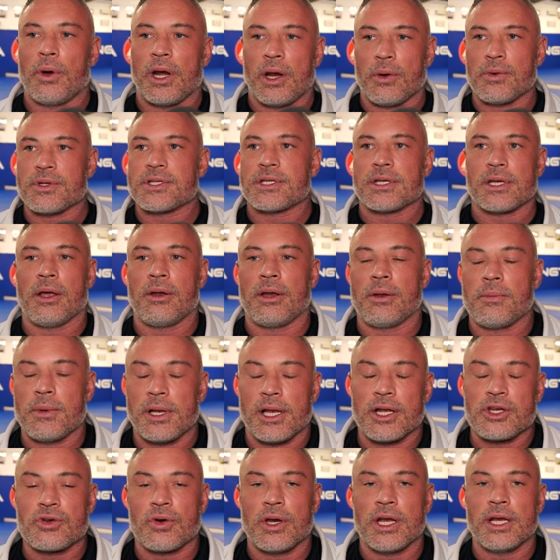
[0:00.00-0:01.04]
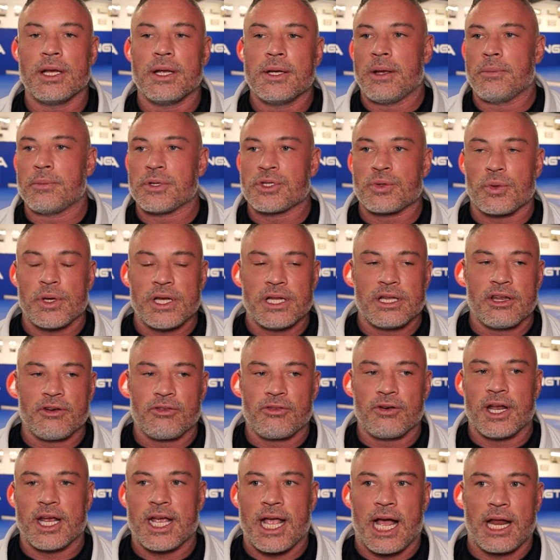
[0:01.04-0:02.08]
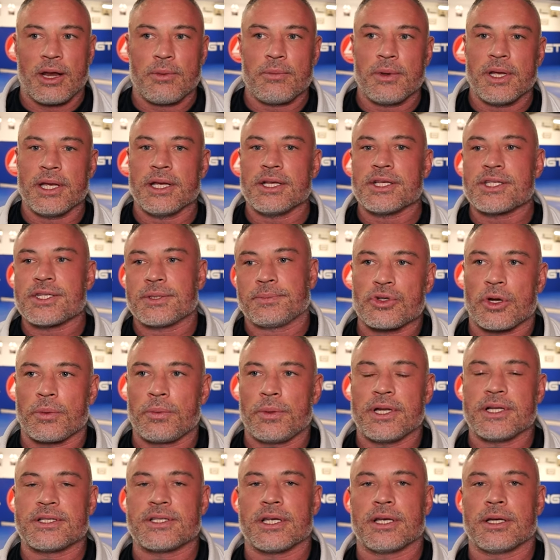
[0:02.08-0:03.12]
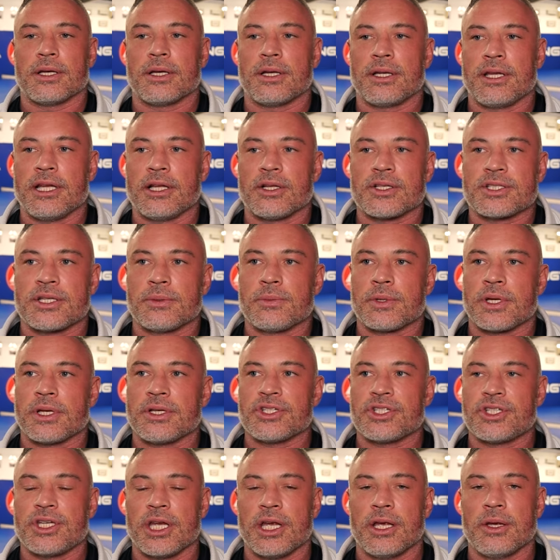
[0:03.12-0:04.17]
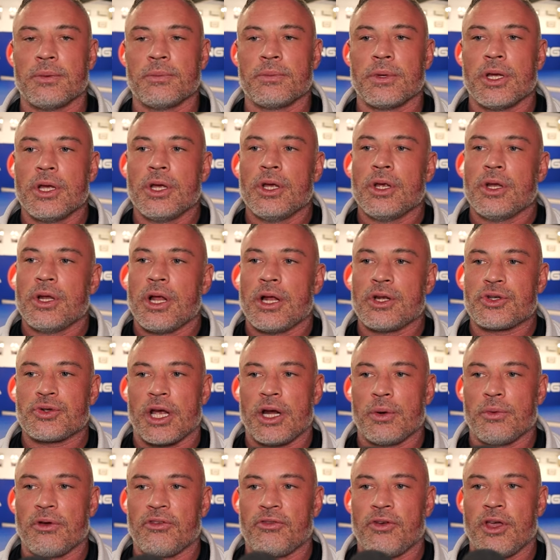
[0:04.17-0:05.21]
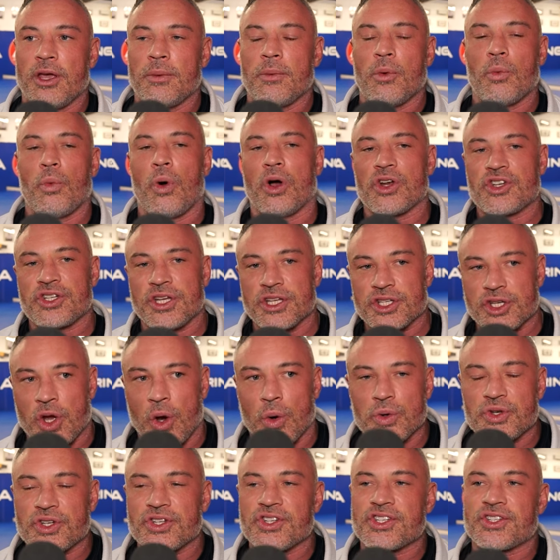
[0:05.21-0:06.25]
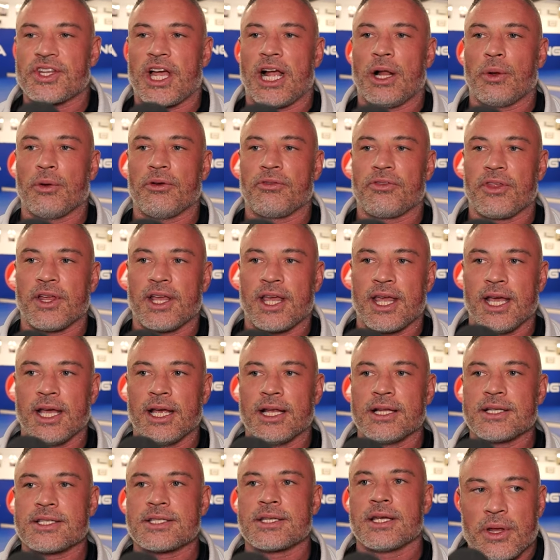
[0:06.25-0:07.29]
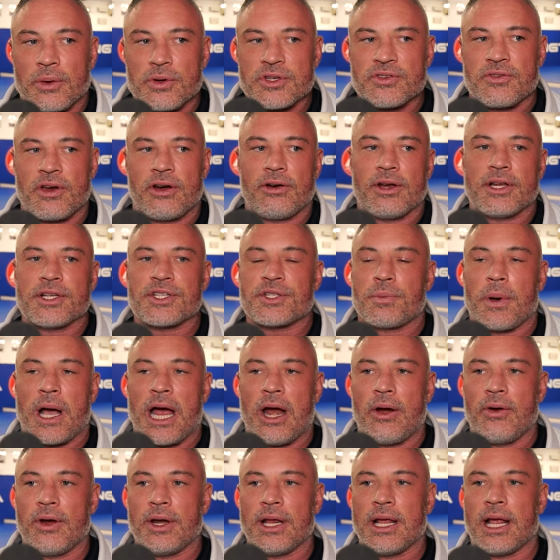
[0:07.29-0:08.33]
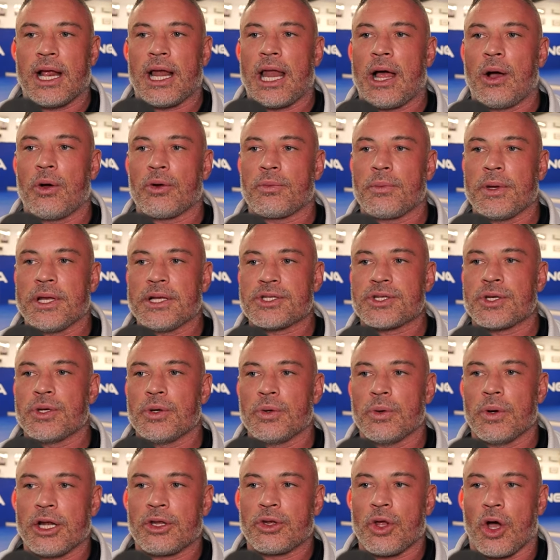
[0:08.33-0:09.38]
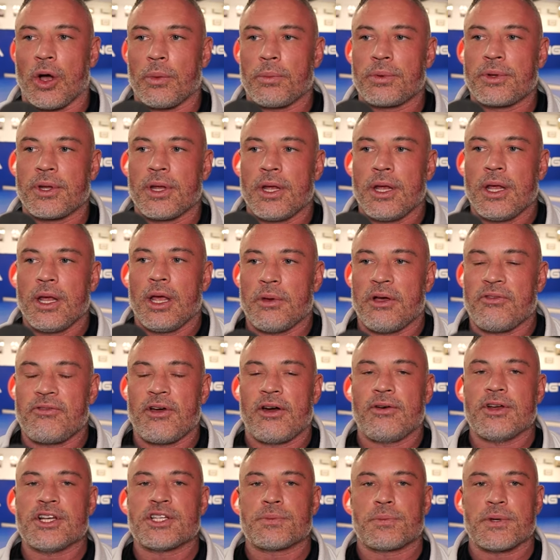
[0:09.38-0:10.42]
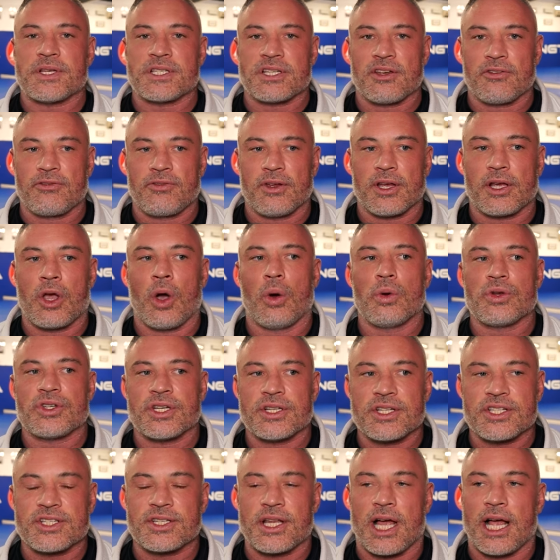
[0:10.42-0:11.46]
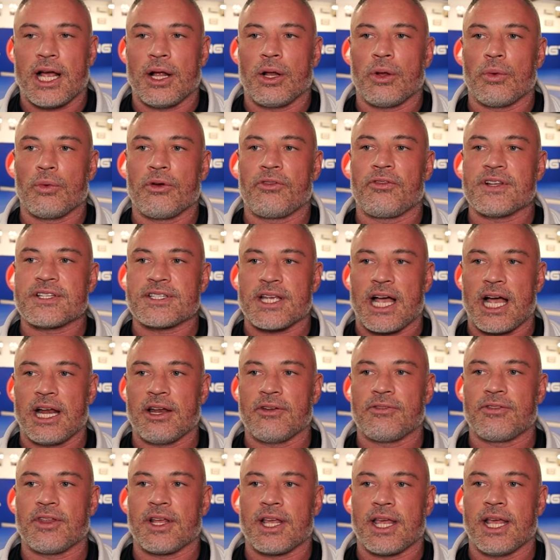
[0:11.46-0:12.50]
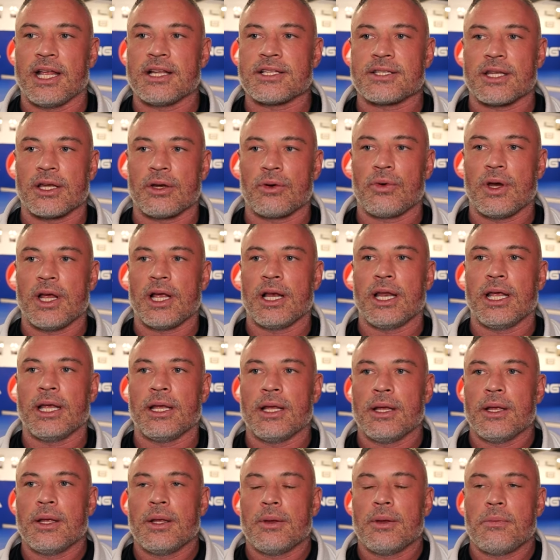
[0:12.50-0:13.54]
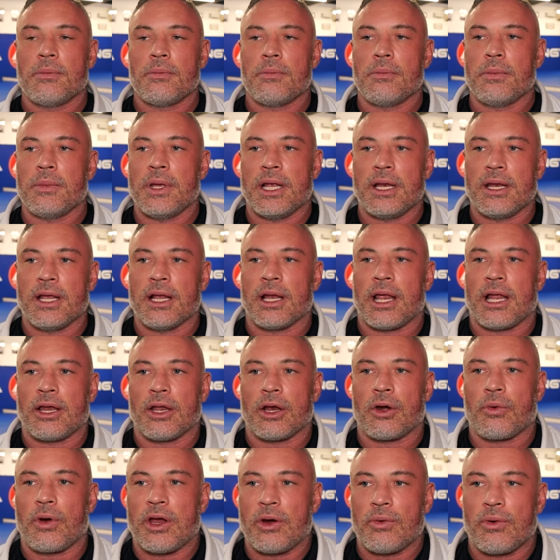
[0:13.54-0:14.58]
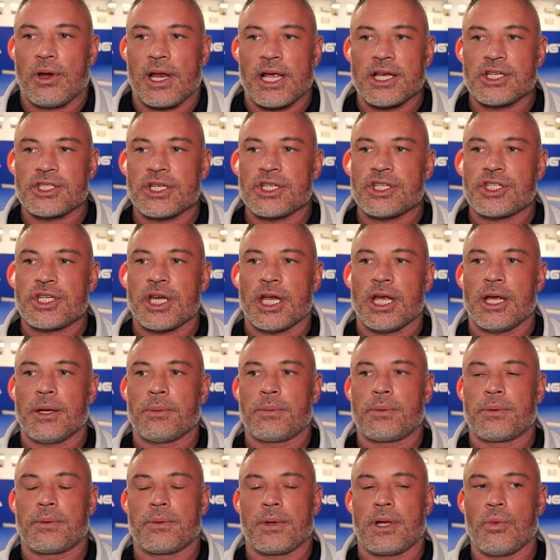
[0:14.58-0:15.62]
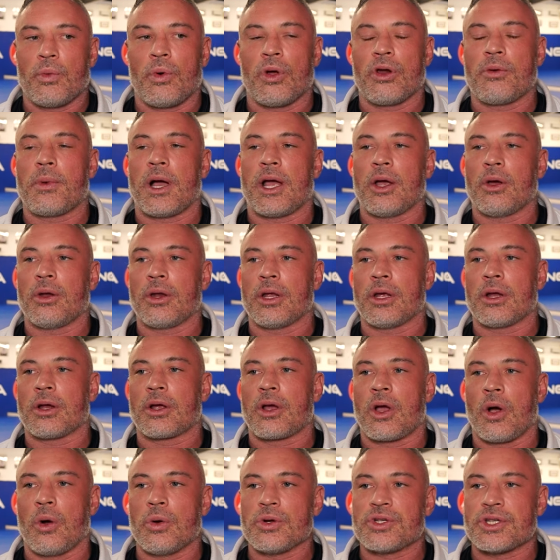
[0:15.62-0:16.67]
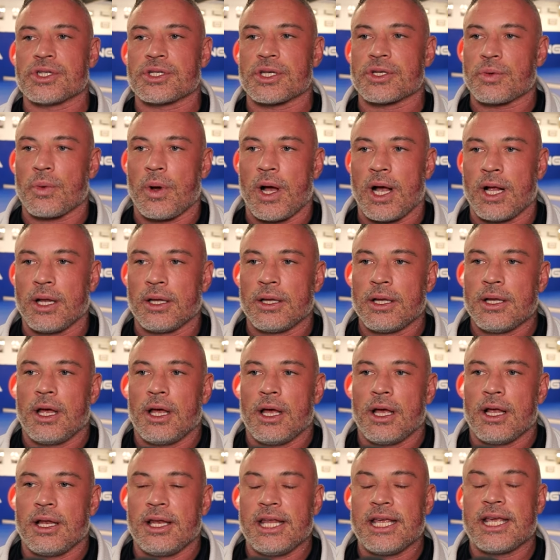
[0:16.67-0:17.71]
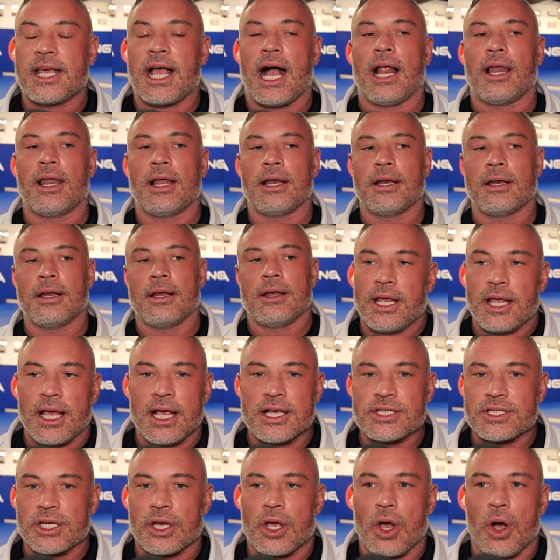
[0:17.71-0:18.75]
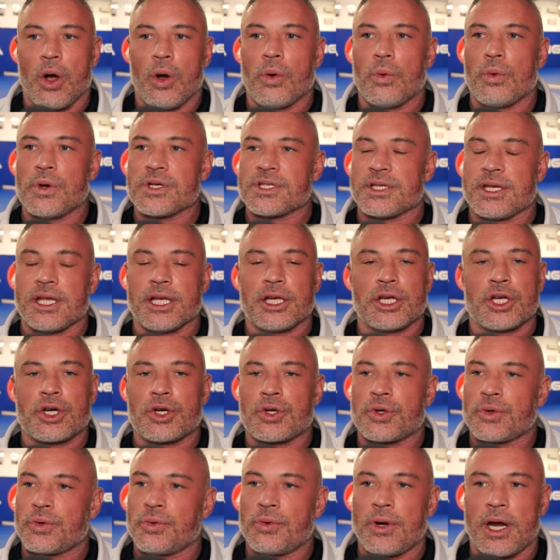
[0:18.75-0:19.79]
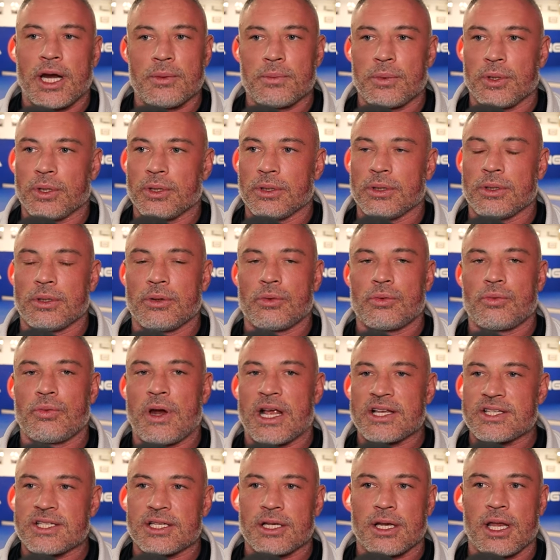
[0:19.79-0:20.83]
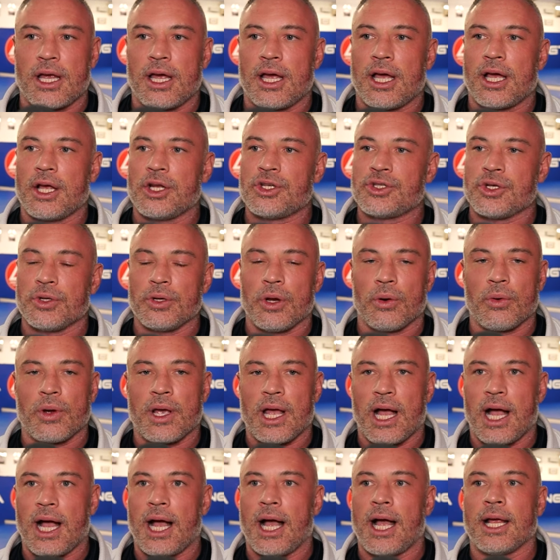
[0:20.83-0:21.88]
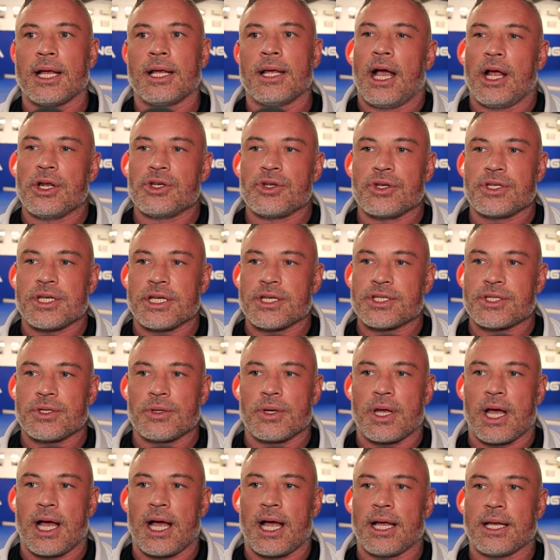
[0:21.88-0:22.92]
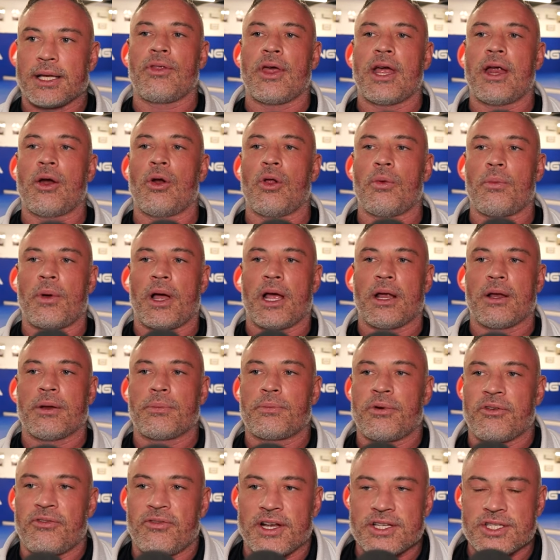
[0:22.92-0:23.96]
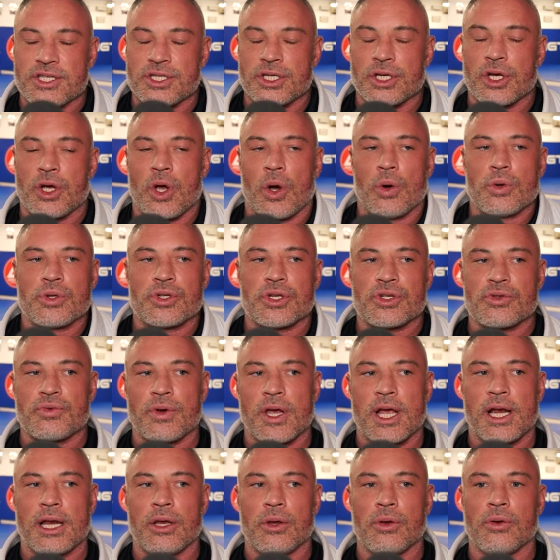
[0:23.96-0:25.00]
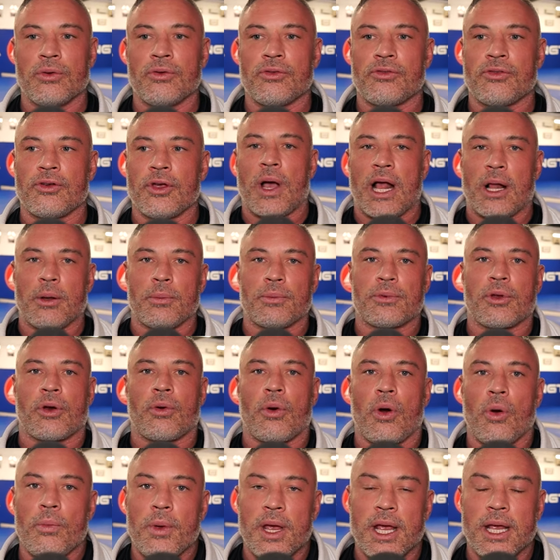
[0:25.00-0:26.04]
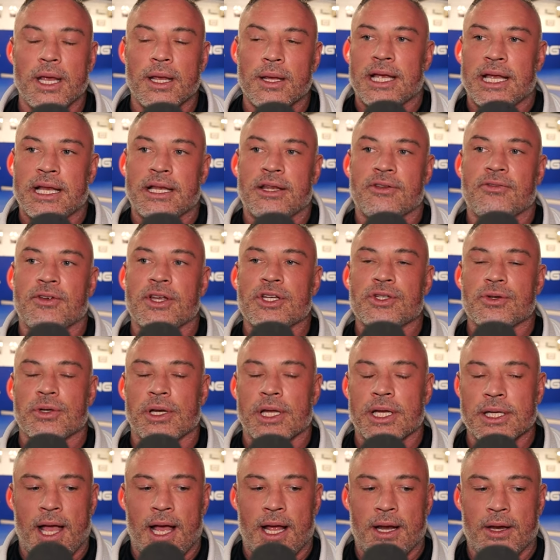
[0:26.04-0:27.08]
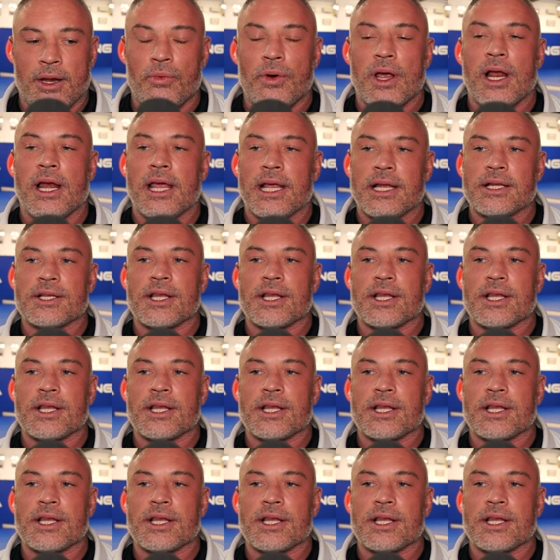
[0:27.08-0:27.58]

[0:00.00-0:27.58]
when I was in the military, in between different academies, dropping into Neil Simpkins' gym and training with him and watching his coaching style with the kids. That was very inspiring. It allowed me to adopt a very specific coaching style with inside of the kids that really me and Neil had a great relationship. One of my other coaches as well, Lee Catlin, years ago, was an incredible wrestler, judo guy, and jiu-jitsu guy. They're all my professors and coaches, really, who've helped grow me individually and really